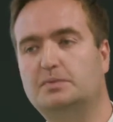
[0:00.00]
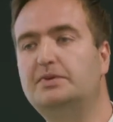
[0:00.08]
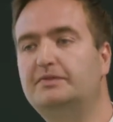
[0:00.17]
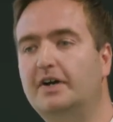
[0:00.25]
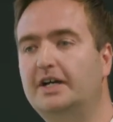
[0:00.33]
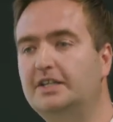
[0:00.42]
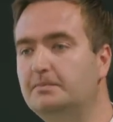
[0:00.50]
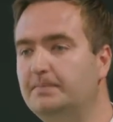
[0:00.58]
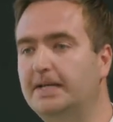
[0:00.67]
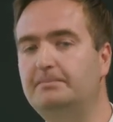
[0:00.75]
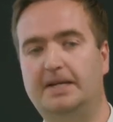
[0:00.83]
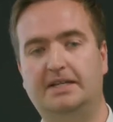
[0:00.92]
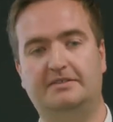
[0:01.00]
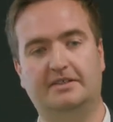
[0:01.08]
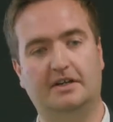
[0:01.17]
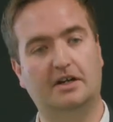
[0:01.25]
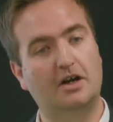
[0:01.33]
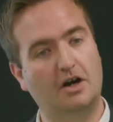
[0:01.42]
will provide the big
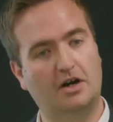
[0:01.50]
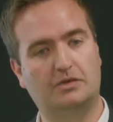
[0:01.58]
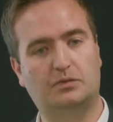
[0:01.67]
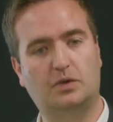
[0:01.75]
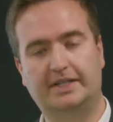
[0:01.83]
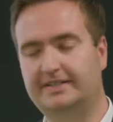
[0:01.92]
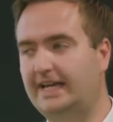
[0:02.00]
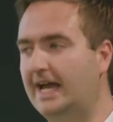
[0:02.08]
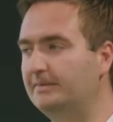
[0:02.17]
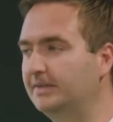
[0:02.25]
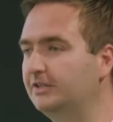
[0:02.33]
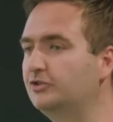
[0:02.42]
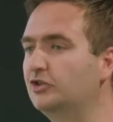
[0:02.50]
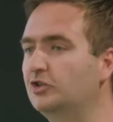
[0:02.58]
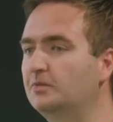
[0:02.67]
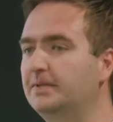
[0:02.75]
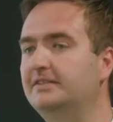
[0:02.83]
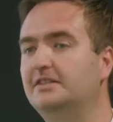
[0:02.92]
picture of what is happening to your
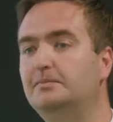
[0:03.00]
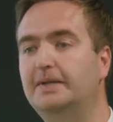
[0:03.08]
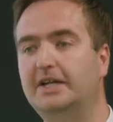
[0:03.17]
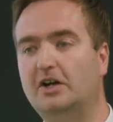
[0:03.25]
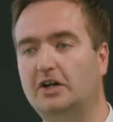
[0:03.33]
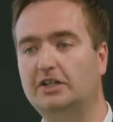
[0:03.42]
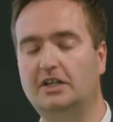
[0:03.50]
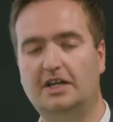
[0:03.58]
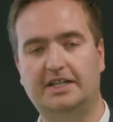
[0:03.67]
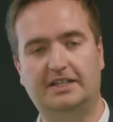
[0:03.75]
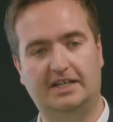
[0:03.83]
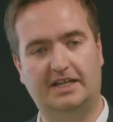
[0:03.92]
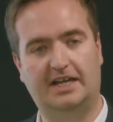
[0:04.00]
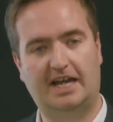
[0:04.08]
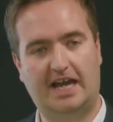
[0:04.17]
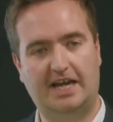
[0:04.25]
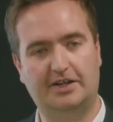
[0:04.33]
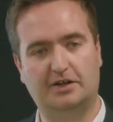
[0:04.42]
business, be it online
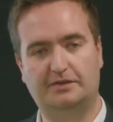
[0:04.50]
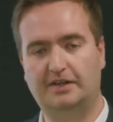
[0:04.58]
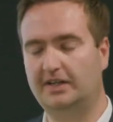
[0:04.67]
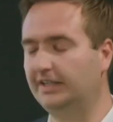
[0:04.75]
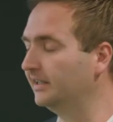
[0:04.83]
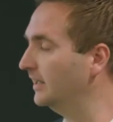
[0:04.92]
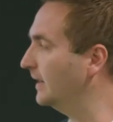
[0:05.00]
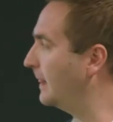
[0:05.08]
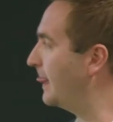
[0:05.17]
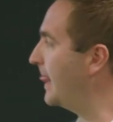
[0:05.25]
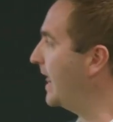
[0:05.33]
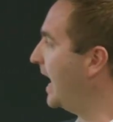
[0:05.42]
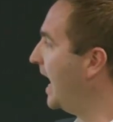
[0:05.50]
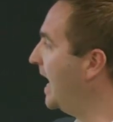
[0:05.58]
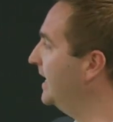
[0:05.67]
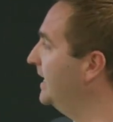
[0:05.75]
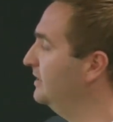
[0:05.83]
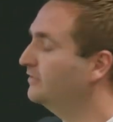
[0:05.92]
and offline.
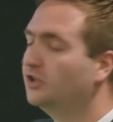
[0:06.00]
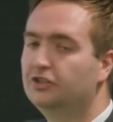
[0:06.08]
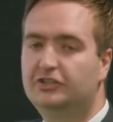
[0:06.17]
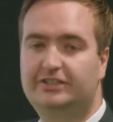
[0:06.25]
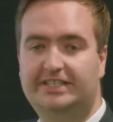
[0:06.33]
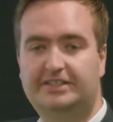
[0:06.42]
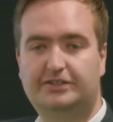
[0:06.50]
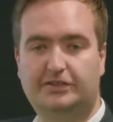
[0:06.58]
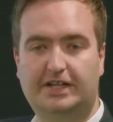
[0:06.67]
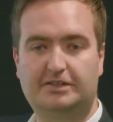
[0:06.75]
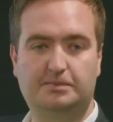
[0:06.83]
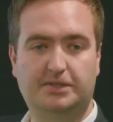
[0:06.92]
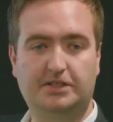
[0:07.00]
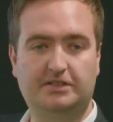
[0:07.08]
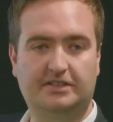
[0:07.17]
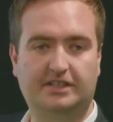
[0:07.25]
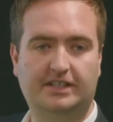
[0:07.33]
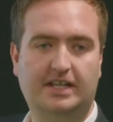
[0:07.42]
And then you've got your digital
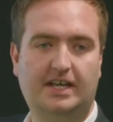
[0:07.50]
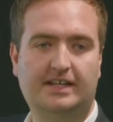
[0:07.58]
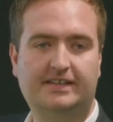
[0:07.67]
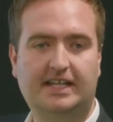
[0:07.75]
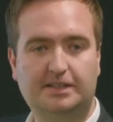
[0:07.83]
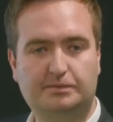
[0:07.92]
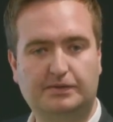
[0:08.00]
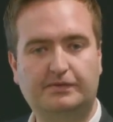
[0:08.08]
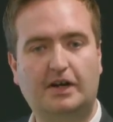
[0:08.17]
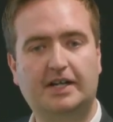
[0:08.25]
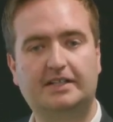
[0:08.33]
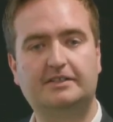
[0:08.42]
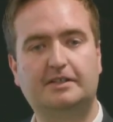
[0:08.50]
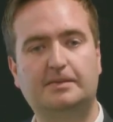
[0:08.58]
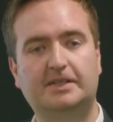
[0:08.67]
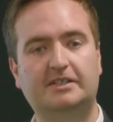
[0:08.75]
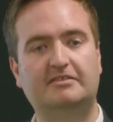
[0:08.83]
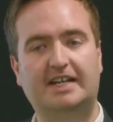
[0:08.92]
attribution that is providing some of
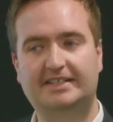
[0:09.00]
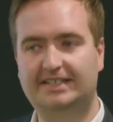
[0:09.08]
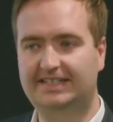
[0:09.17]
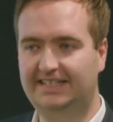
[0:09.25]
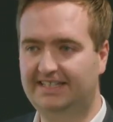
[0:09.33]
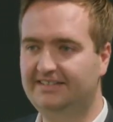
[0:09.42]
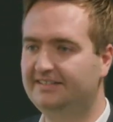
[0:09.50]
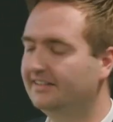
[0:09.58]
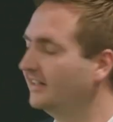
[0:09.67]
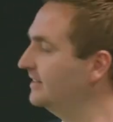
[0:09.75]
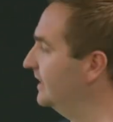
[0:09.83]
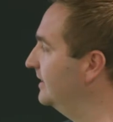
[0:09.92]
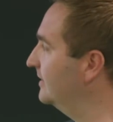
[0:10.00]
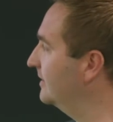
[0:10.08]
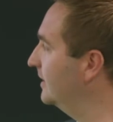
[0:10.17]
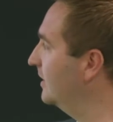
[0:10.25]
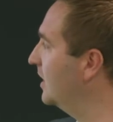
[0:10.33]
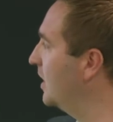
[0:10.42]
the granular insights
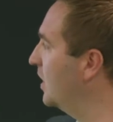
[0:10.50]
into